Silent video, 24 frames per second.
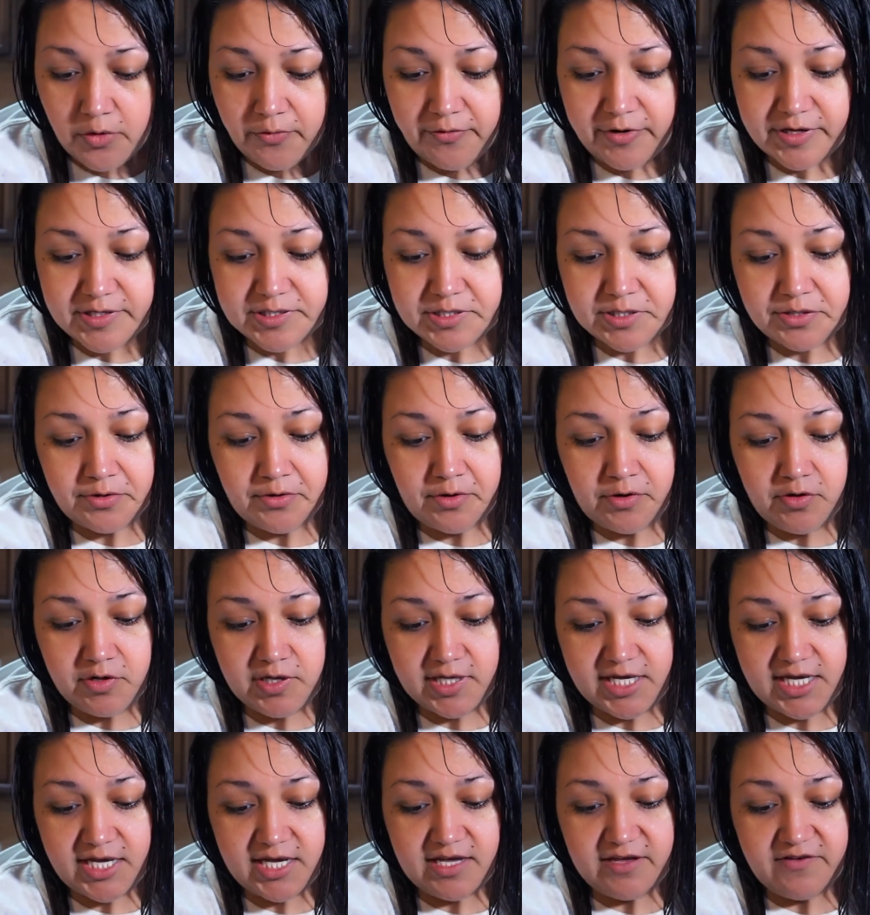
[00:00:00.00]
Rinse
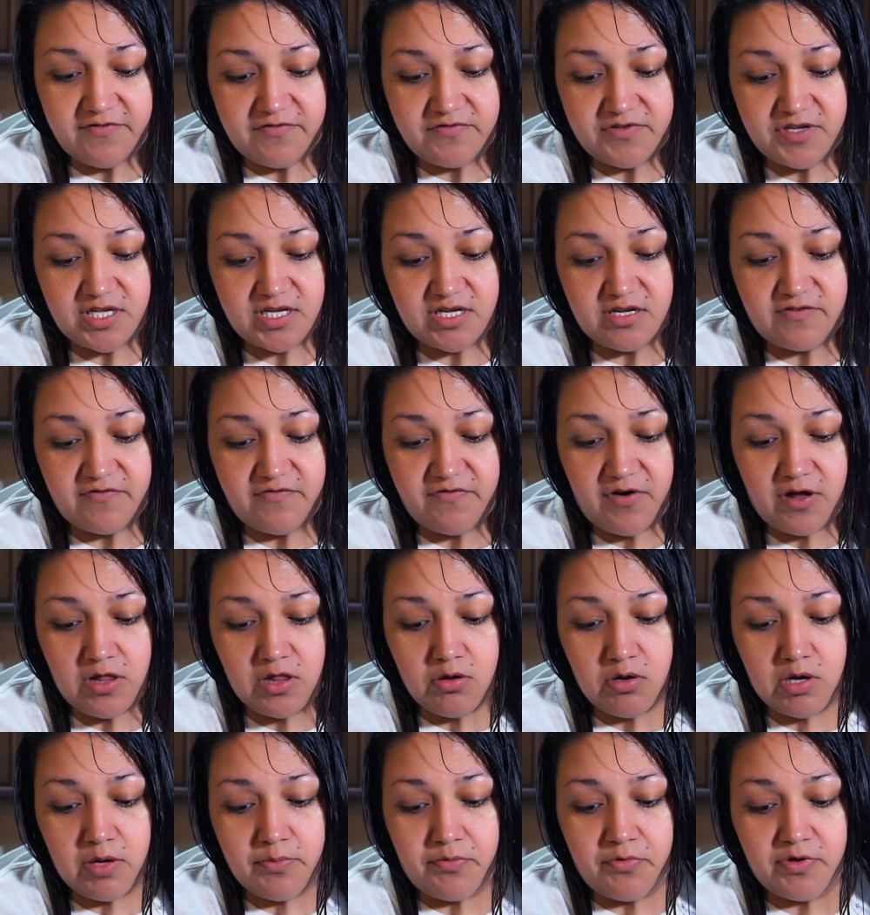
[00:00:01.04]
thoroughly. If needed,
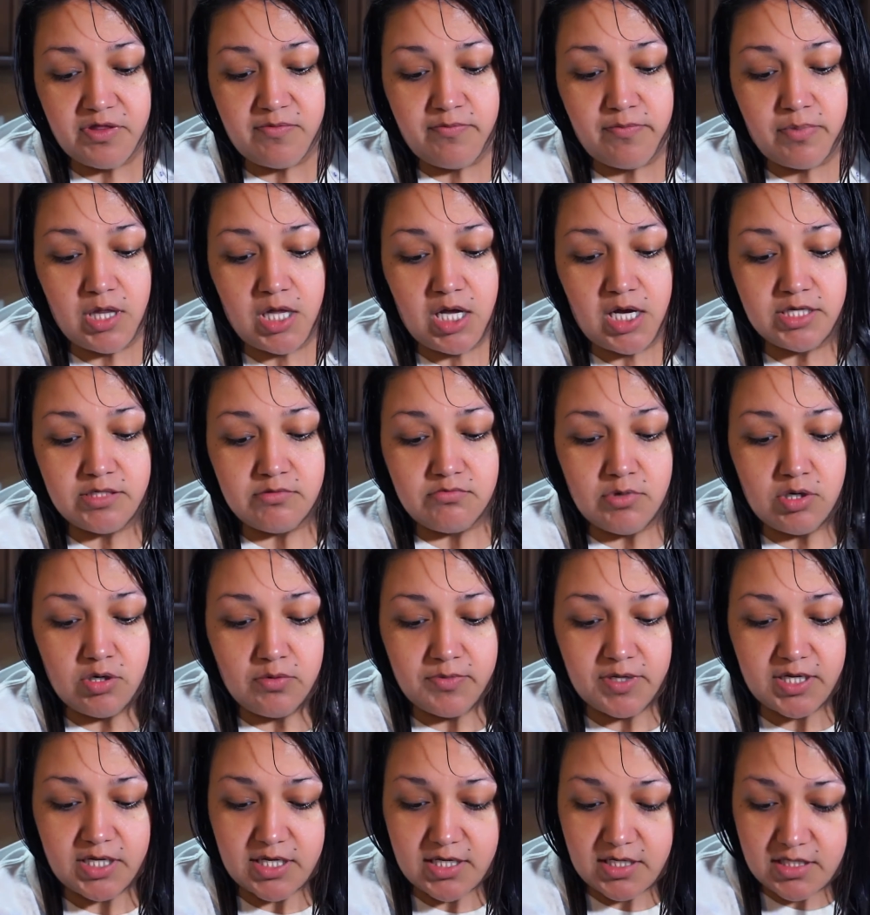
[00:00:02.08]
follow up with Blonde
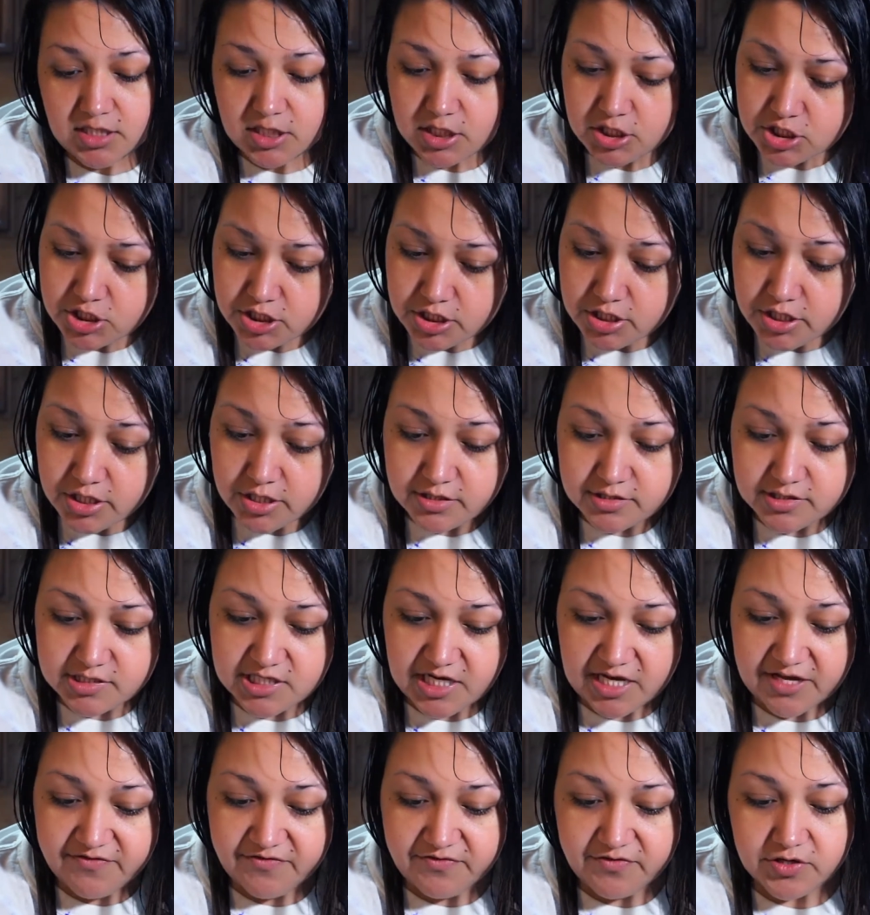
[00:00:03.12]
Moment Conditioner.
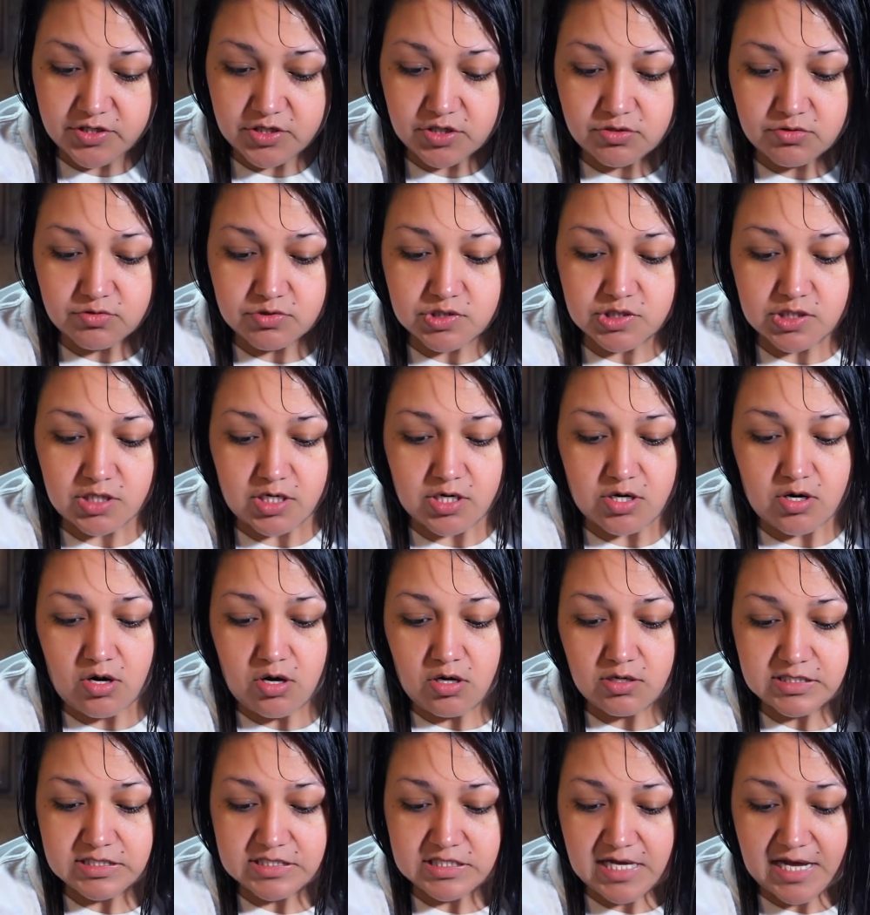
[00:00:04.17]
Safe for use on
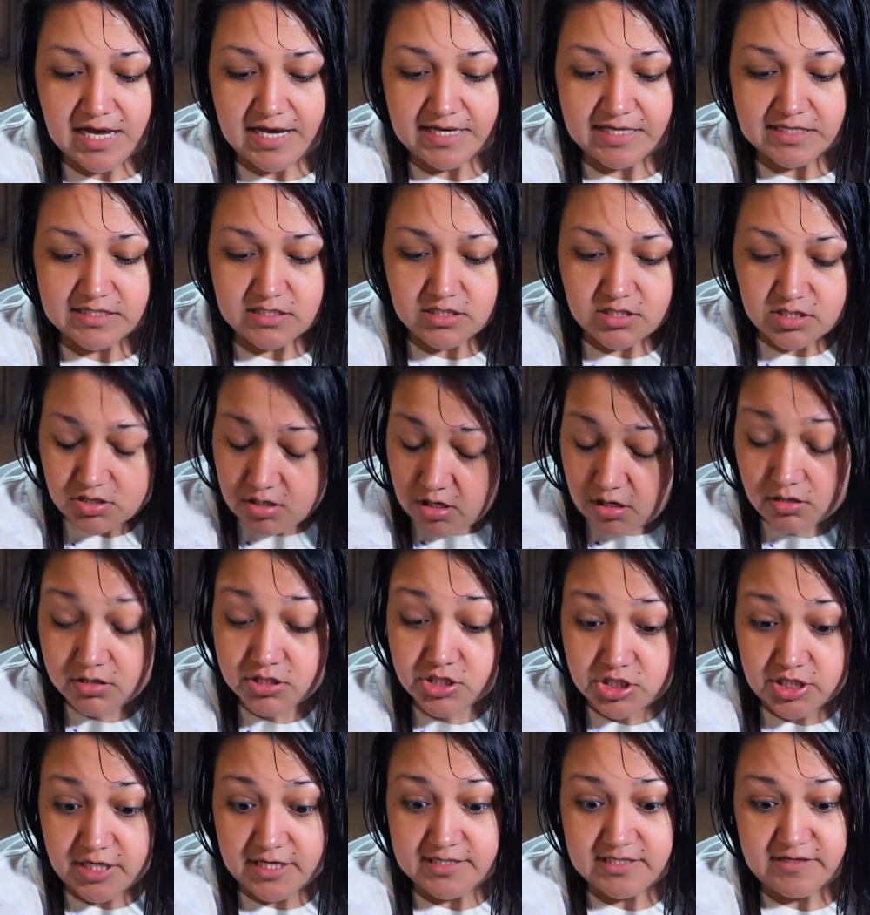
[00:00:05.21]
all
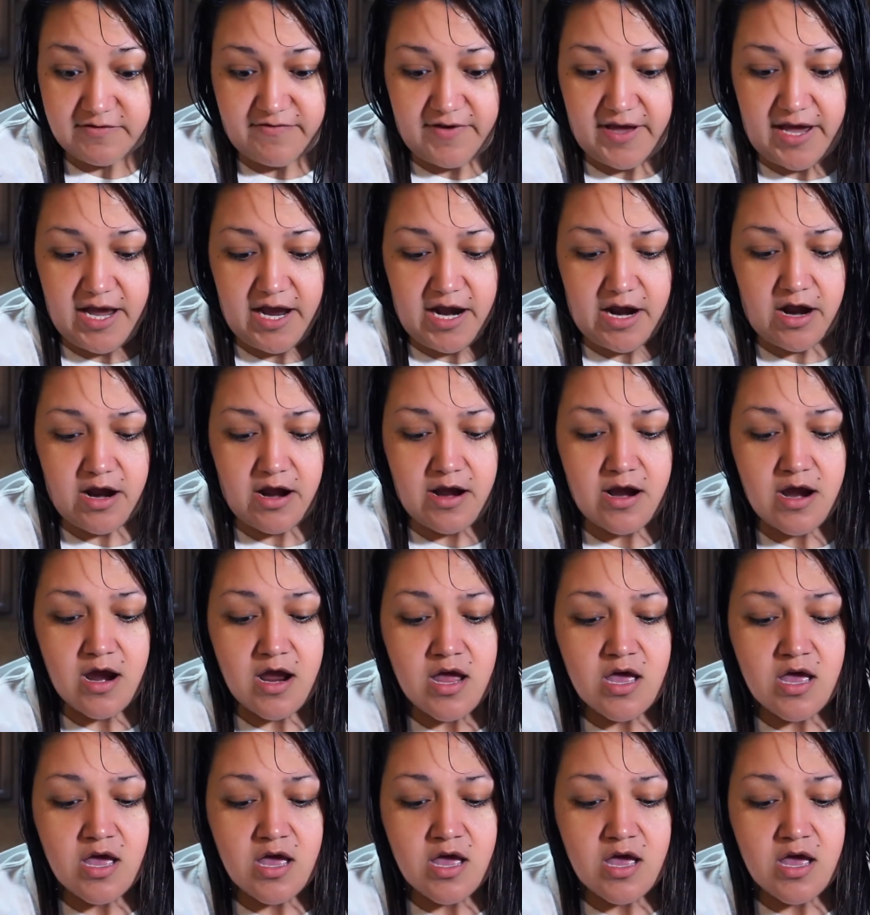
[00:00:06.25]
shades of hair.